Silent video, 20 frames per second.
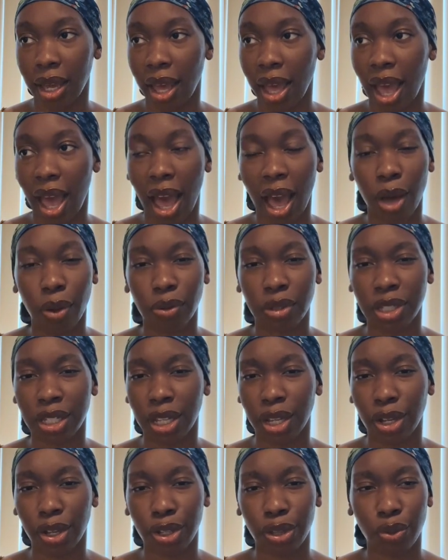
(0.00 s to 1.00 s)
How
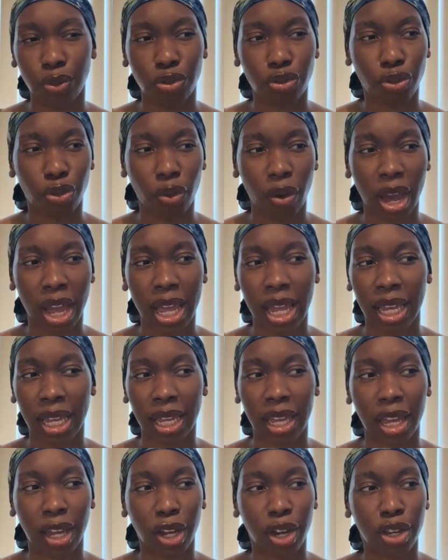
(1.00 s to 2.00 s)
dare you try and
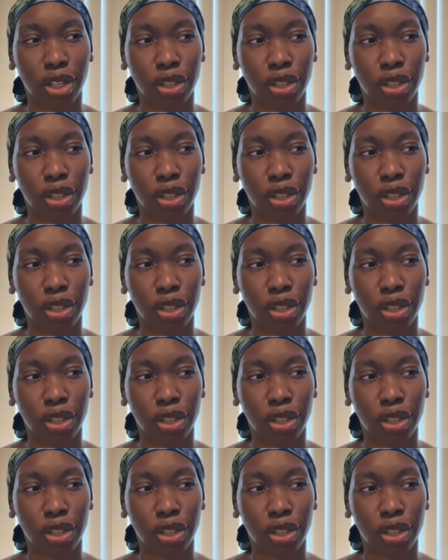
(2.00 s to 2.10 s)
get